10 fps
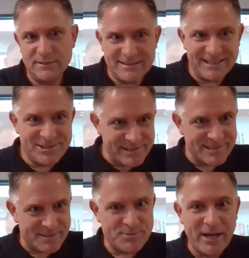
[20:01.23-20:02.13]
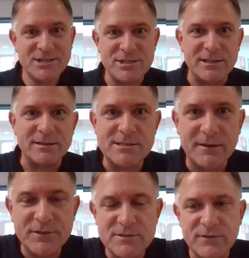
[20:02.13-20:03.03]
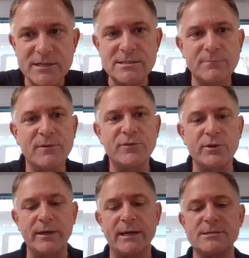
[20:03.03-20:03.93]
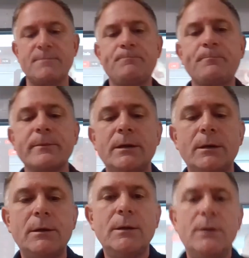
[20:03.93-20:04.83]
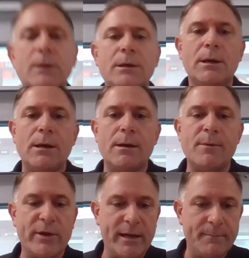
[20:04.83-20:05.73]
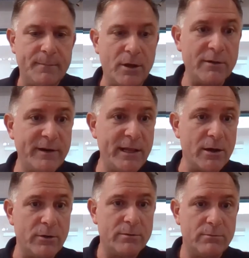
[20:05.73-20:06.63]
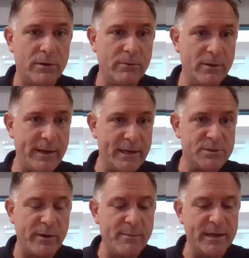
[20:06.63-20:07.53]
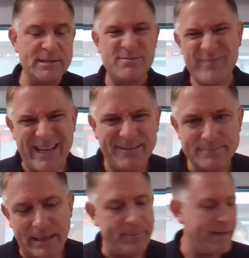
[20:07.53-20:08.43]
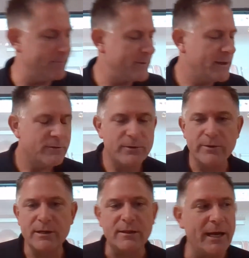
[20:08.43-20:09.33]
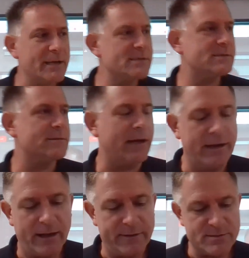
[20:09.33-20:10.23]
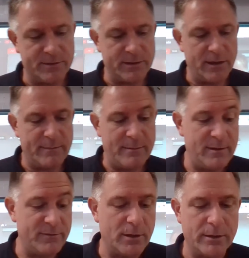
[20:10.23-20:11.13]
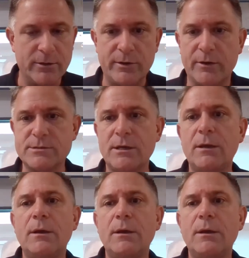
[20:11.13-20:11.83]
addition, subtraction, stuff that's very simple for you guys. Uh, okay, long video. Where were we at? 20 minutes. Eh, not bad we were in class, I don't know how this would have gone, maybe even longer, who knows.